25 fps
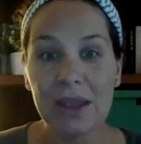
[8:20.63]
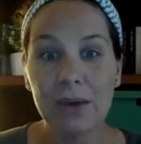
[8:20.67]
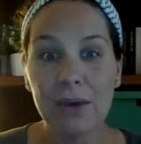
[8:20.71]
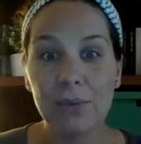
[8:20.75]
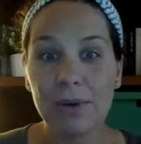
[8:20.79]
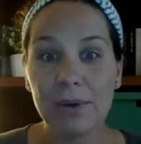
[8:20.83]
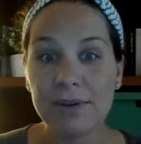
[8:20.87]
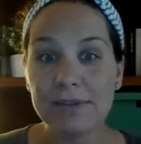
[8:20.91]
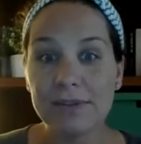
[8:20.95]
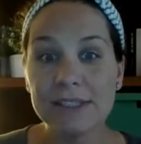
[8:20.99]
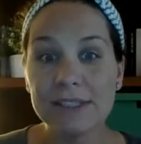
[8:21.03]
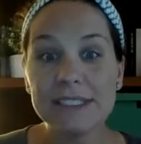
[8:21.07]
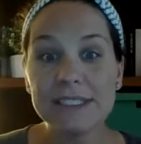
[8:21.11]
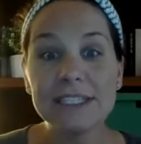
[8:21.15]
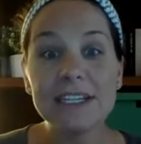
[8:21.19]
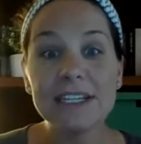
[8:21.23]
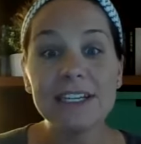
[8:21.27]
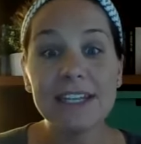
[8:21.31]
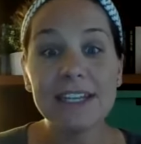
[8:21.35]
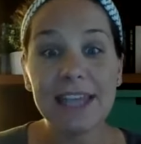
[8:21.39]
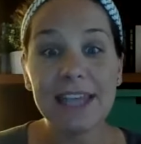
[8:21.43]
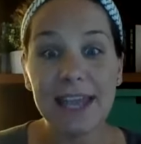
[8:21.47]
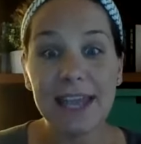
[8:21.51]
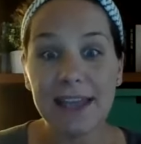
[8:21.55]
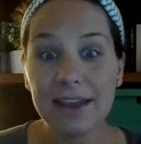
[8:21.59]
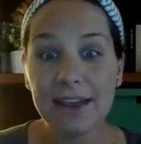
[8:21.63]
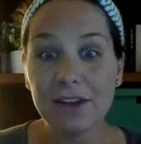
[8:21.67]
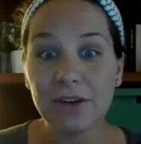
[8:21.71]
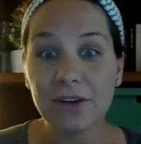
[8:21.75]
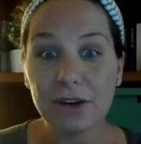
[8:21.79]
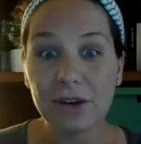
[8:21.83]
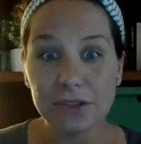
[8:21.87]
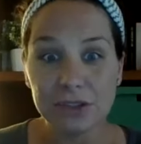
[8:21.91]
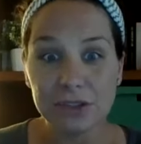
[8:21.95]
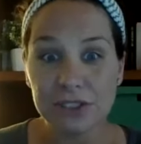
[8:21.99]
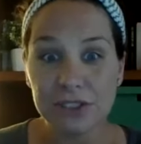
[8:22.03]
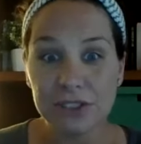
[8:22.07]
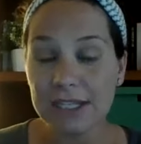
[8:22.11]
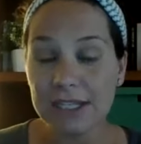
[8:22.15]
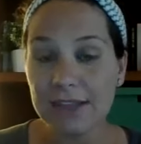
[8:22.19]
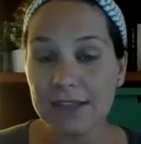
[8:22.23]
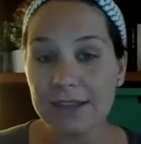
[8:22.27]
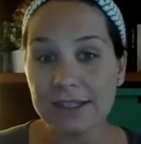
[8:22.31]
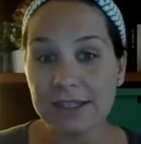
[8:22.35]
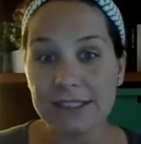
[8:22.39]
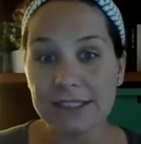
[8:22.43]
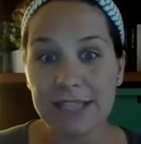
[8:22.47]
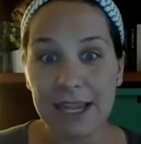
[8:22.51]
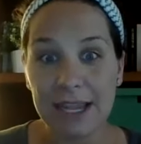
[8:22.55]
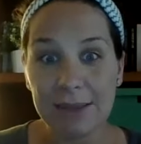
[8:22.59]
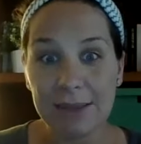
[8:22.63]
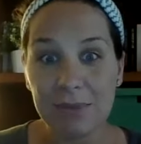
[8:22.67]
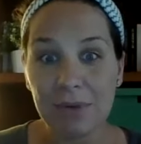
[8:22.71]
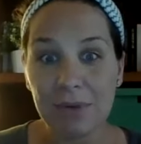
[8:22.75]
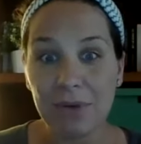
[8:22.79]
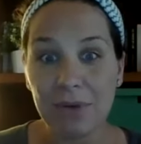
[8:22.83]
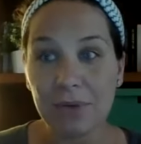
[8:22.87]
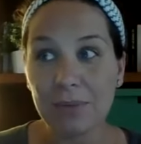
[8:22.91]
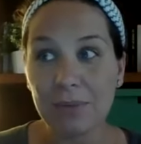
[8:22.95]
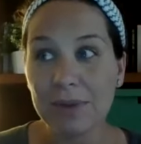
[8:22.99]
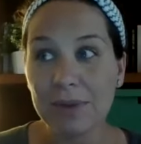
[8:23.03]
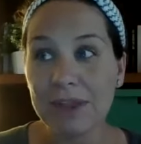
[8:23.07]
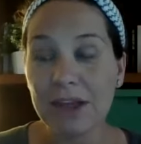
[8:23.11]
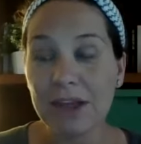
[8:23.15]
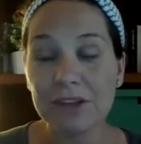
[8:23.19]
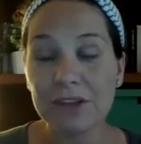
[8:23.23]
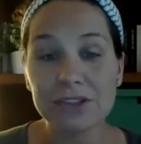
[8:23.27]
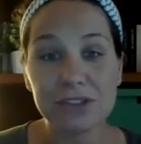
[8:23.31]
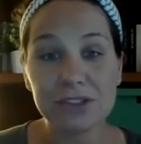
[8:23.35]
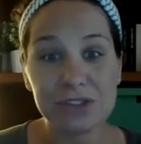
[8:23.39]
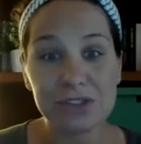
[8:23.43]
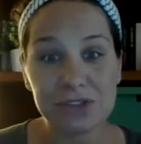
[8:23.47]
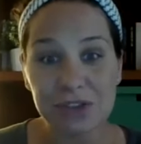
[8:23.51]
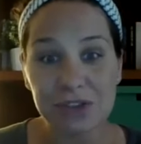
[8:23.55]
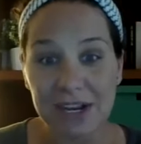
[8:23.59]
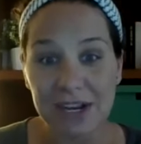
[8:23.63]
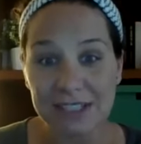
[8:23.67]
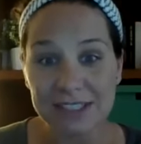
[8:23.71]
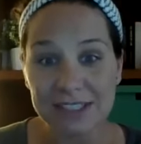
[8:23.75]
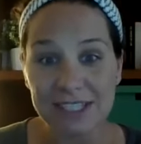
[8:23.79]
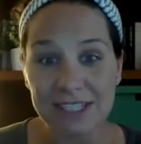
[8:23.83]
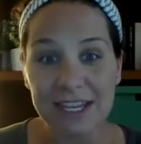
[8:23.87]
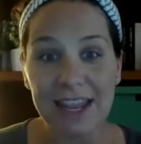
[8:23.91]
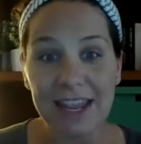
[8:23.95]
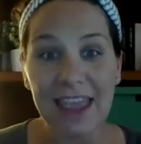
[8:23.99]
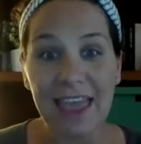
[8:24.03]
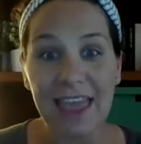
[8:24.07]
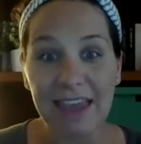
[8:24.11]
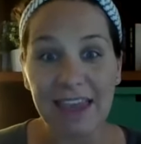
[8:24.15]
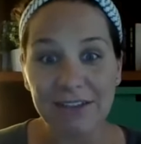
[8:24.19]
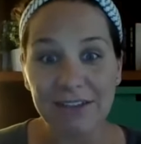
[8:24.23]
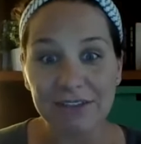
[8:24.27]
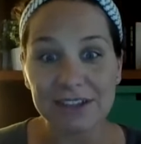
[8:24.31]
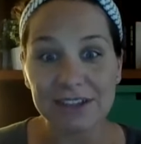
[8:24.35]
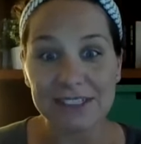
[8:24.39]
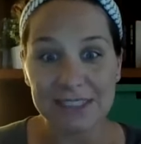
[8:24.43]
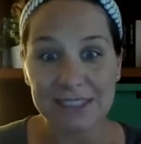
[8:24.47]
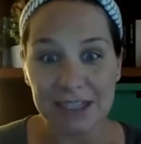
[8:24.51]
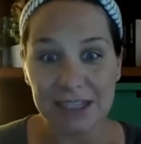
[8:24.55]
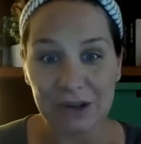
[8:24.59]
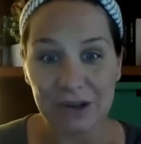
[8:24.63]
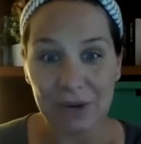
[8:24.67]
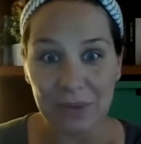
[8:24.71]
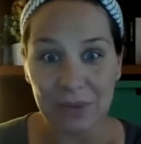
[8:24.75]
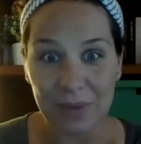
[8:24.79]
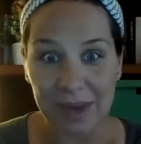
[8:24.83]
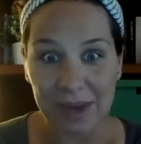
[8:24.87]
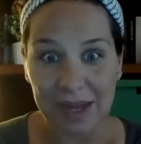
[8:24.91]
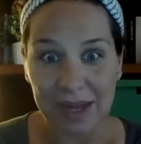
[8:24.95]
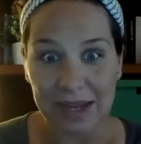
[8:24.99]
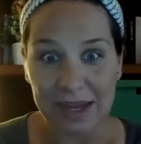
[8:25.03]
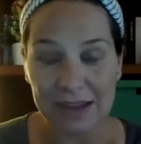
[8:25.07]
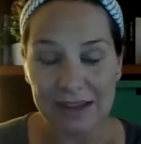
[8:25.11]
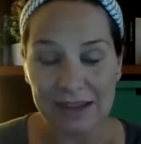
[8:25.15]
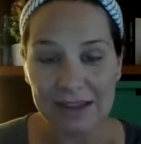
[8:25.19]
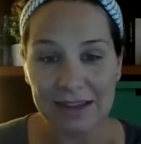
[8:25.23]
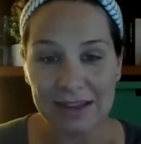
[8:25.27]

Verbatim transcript: What if this could get groceries on the table without stressing every single week?